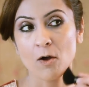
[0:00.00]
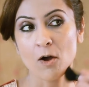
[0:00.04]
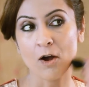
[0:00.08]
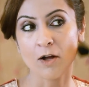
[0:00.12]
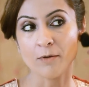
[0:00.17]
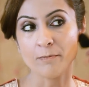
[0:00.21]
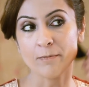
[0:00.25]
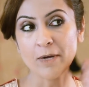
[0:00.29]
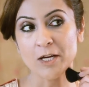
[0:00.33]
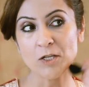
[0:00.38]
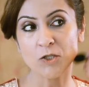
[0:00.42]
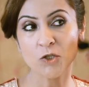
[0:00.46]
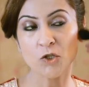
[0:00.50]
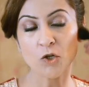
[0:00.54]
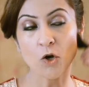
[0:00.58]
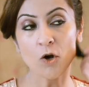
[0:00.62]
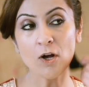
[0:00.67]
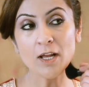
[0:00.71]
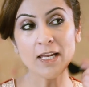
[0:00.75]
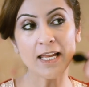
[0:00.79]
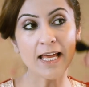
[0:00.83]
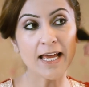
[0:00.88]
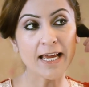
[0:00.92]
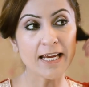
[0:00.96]
on my
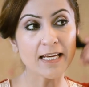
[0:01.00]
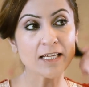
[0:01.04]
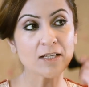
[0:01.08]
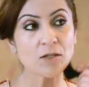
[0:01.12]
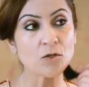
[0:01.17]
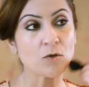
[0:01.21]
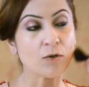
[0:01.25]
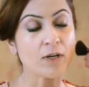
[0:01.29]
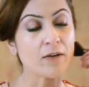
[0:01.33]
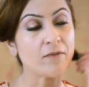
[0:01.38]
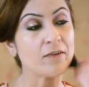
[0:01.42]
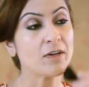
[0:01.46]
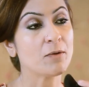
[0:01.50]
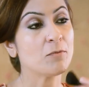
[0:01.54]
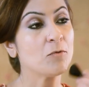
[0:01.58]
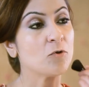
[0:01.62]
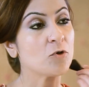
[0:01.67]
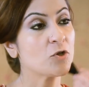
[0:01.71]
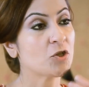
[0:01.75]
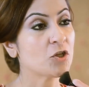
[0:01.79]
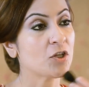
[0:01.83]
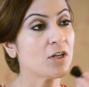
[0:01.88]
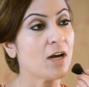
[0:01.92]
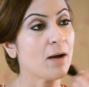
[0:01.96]
jawline to give it a
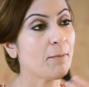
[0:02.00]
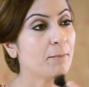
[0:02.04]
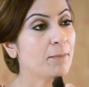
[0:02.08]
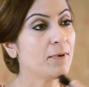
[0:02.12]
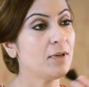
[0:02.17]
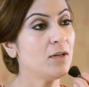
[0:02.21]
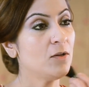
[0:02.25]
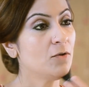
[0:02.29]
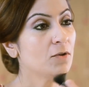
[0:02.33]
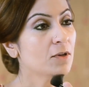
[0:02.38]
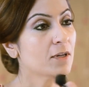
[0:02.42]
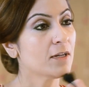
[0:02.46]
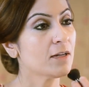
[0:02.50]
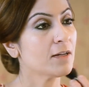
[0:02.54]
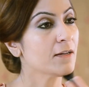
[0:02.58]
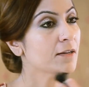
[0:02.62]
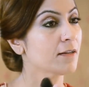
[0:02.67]
more sharper look.